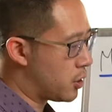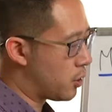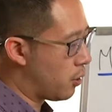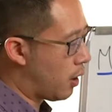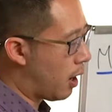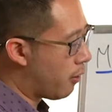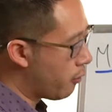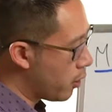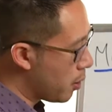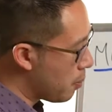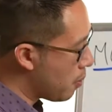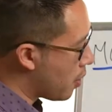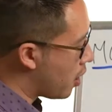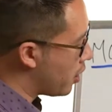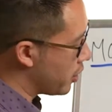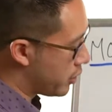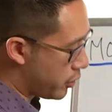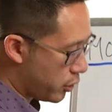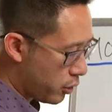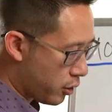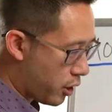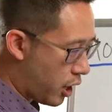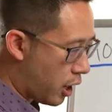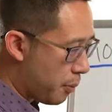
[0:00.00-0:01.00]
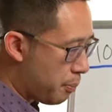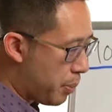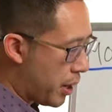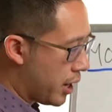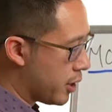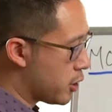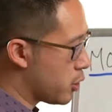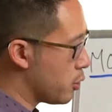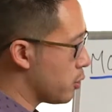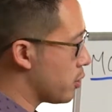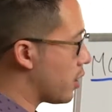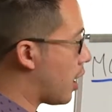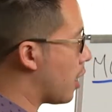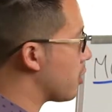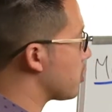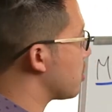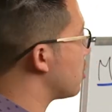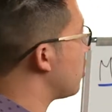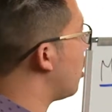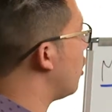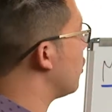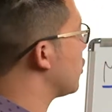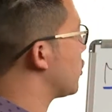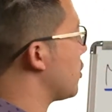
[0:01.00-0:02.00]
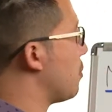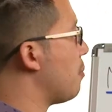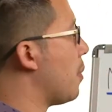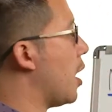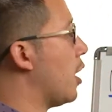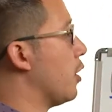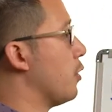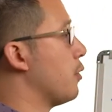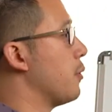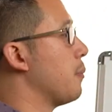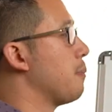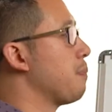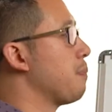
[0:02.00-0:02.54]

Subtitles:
So every month you gotta pay $2,000 a month.